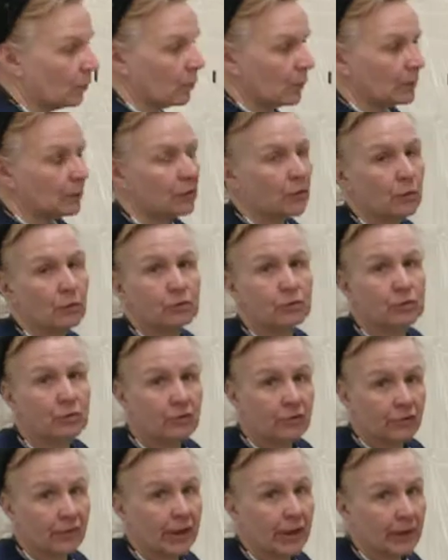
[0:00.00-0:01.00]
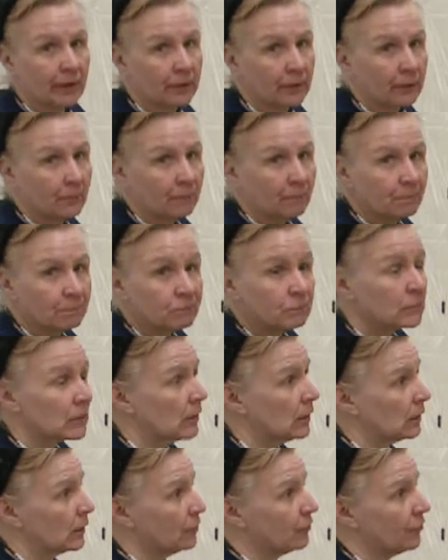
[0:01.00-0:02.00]
I don't want to go too thick.
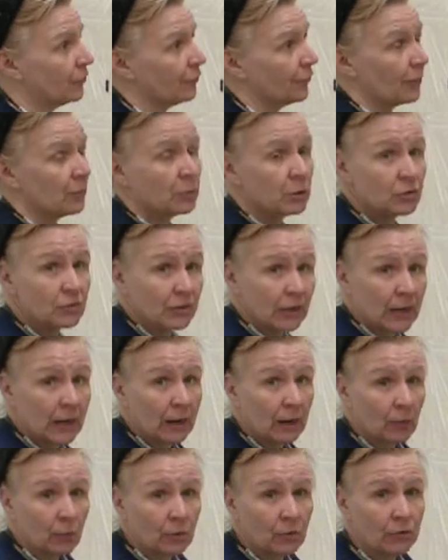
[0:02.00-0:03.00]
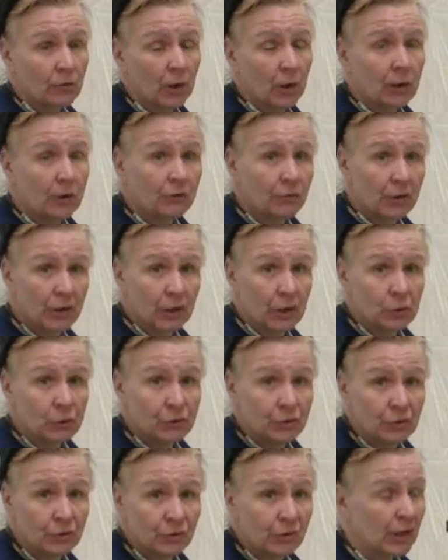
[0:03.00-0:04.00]
Because if I'm using aerosol, if I
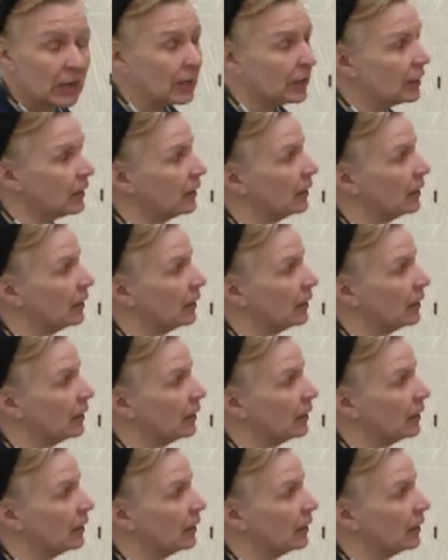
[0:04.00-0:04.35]
go too thick,